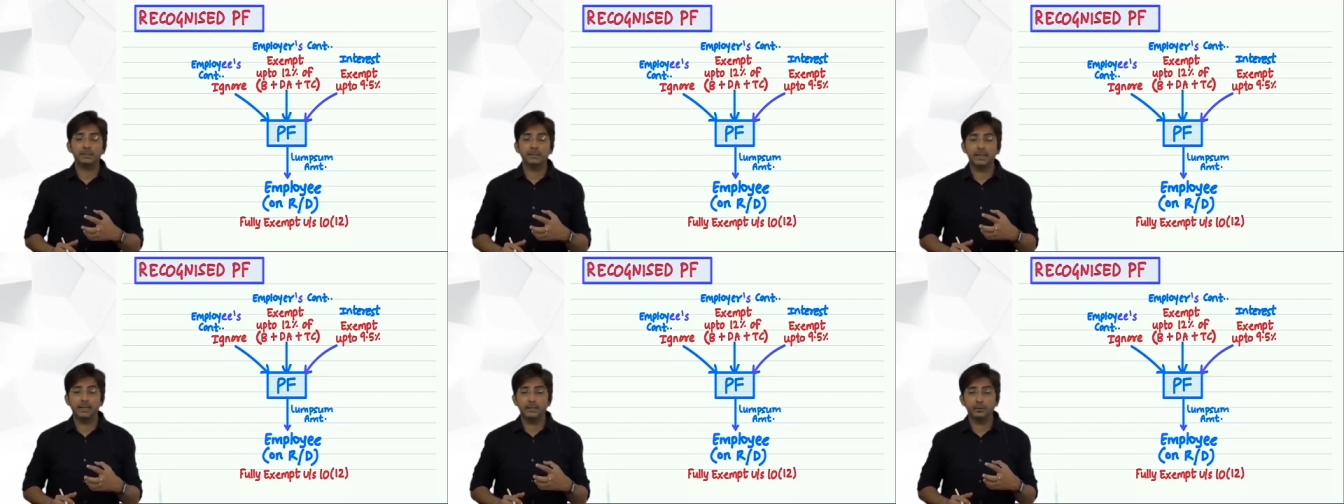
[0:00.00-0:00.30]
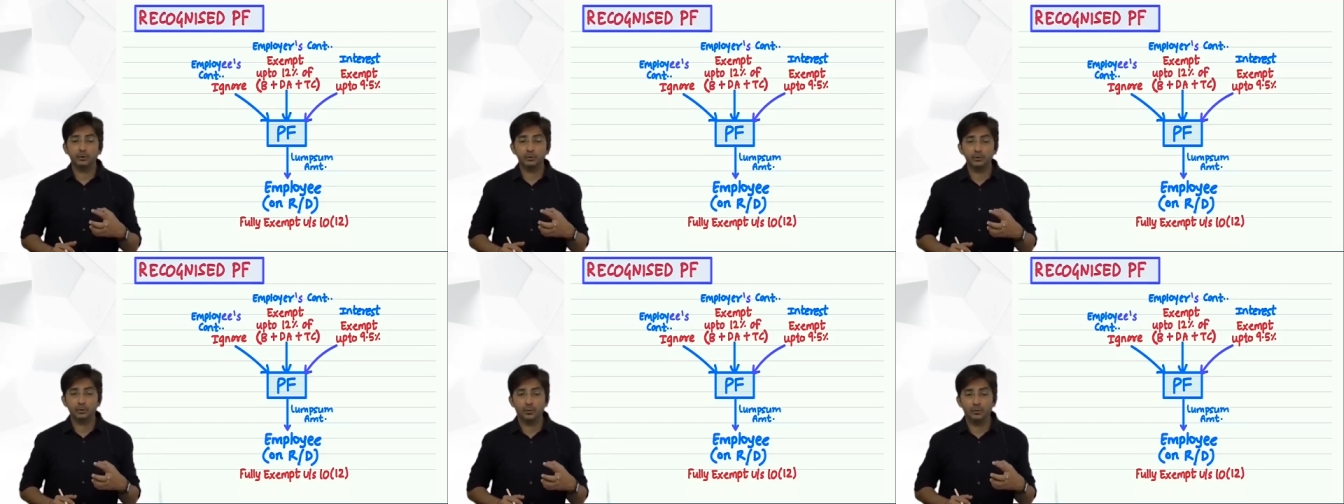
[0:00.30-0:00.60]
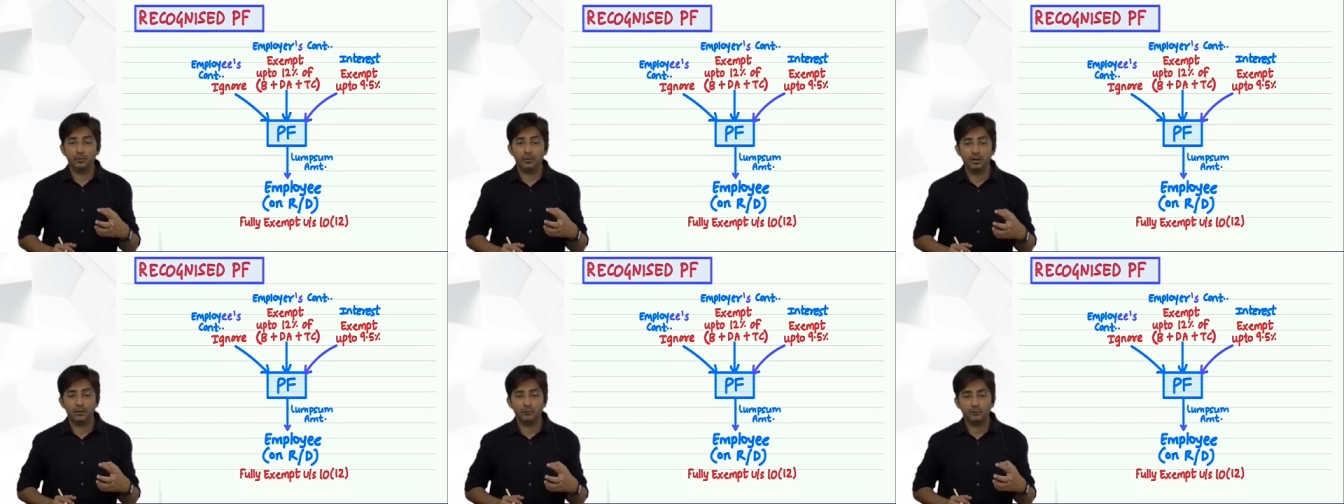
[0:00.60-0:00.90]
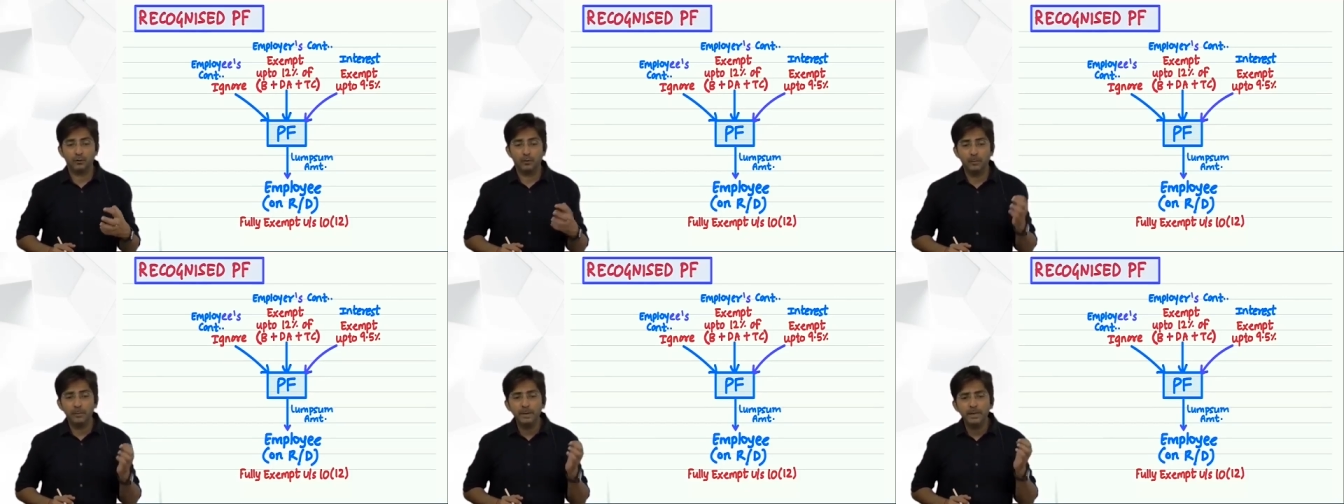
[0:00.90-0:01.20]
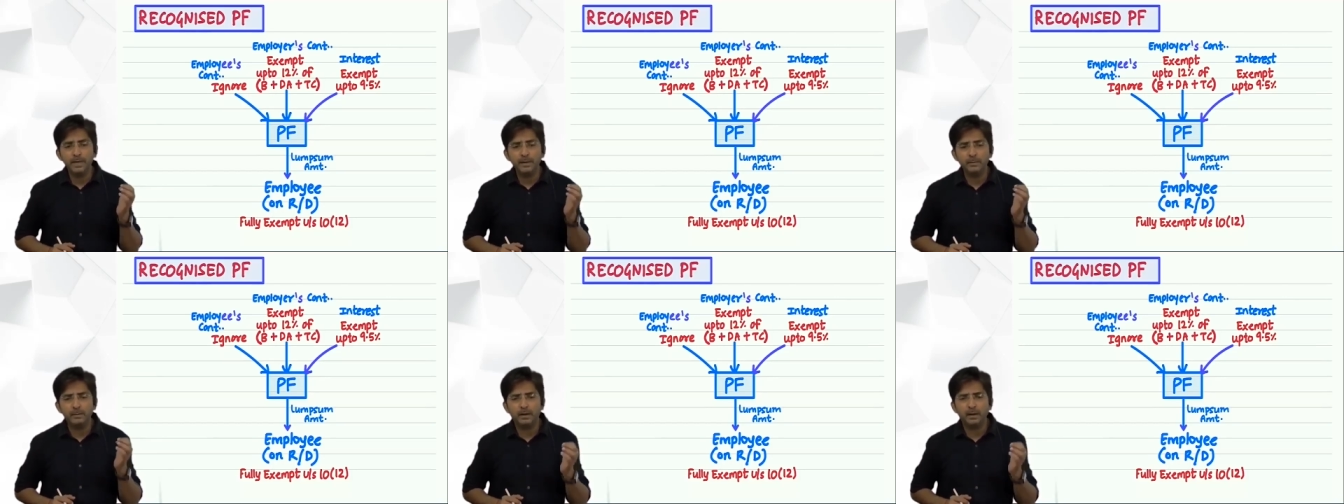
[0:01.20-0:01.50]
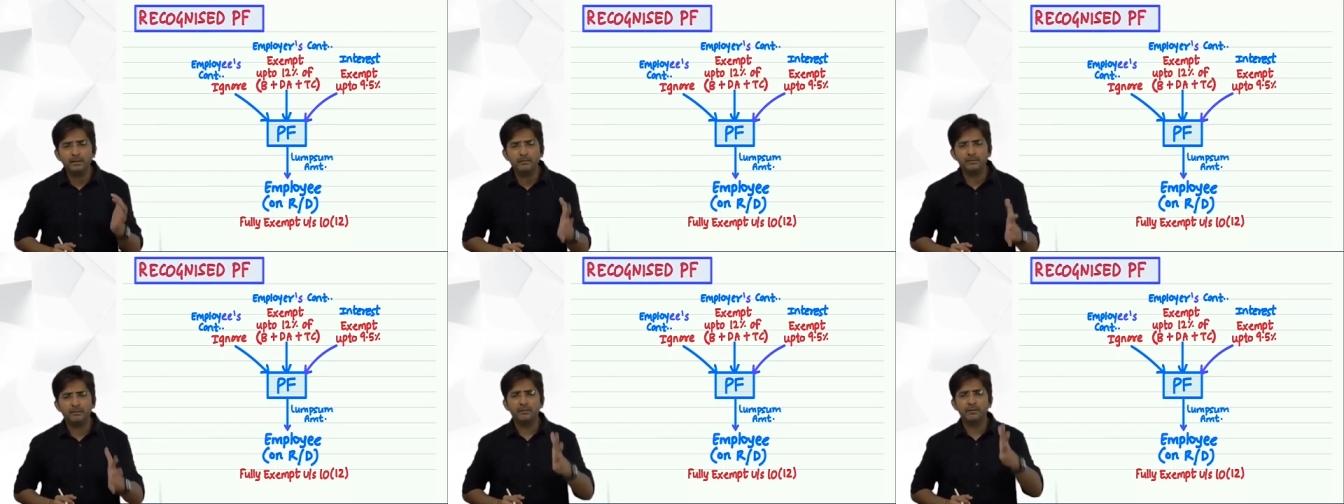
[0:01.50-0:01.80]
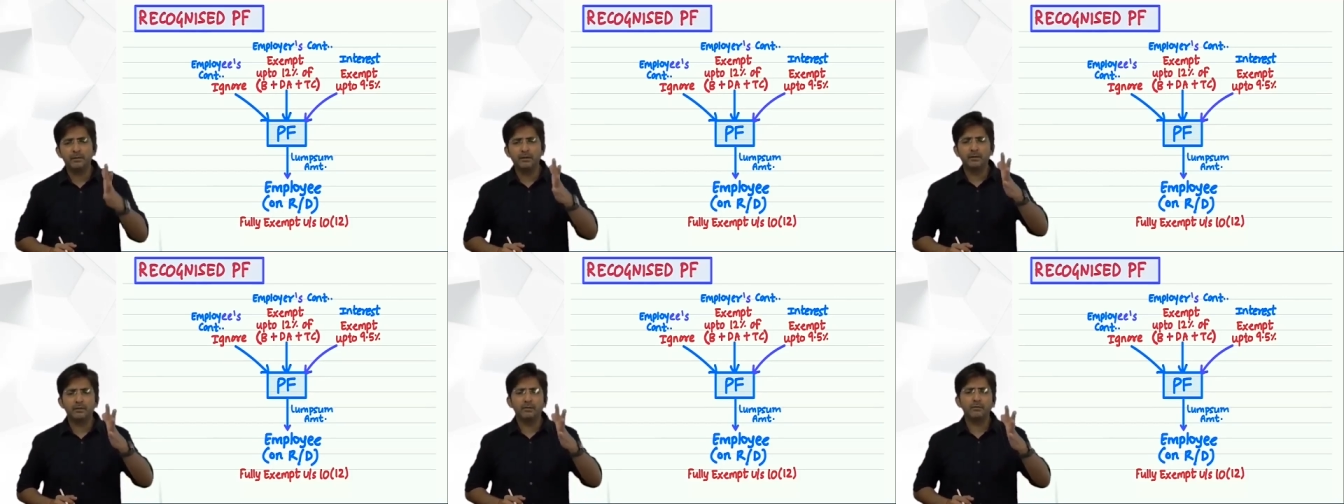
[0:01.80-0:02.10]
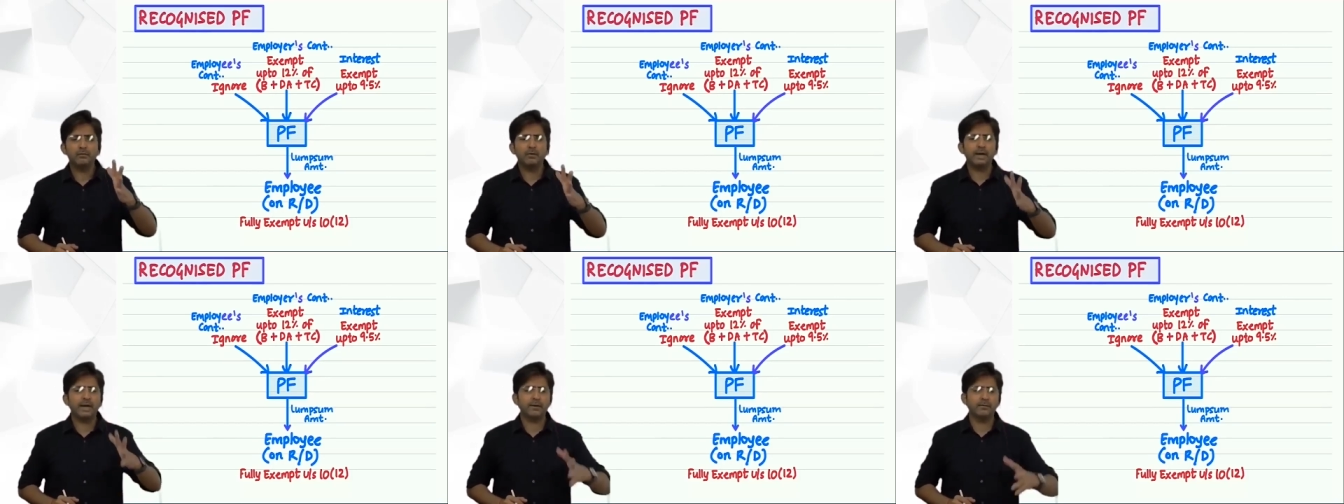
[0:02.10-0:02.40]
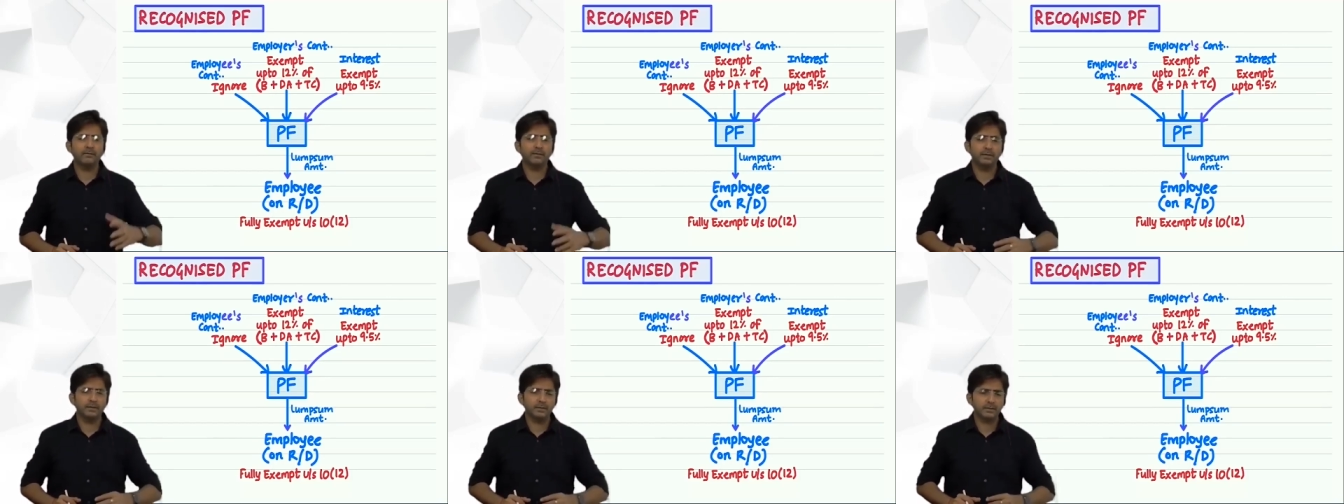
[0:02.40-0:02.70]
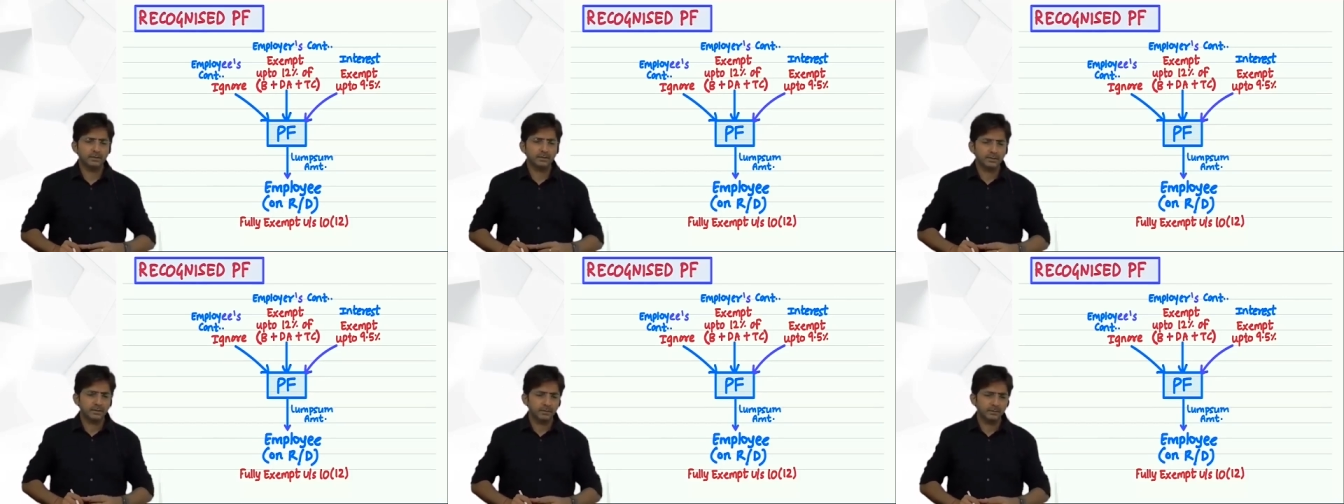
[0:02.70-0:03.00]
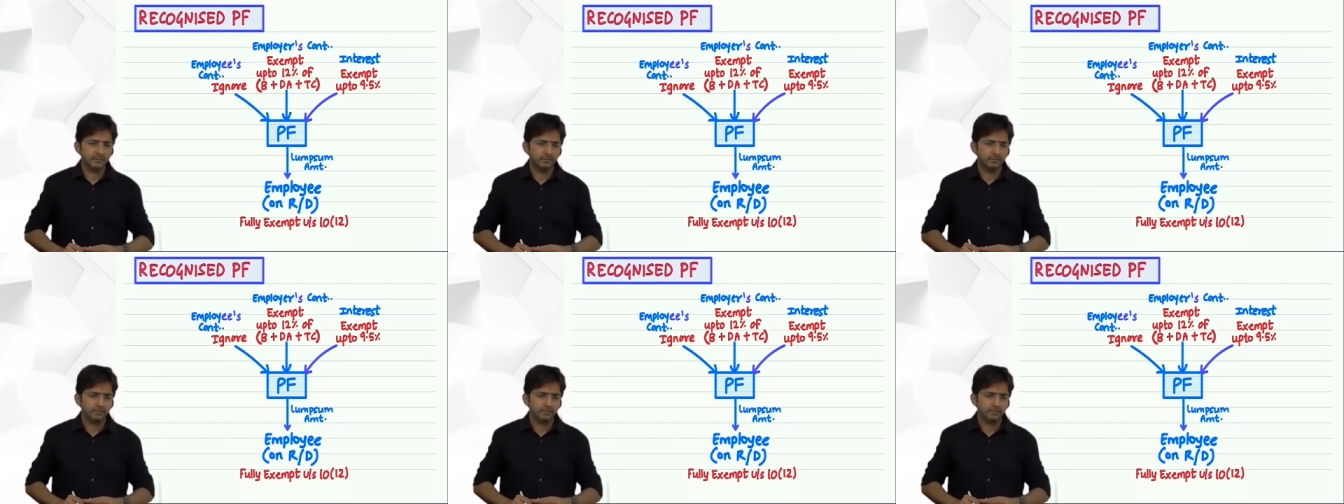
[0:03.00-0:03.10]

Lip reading: that you should work for minimum 5 years?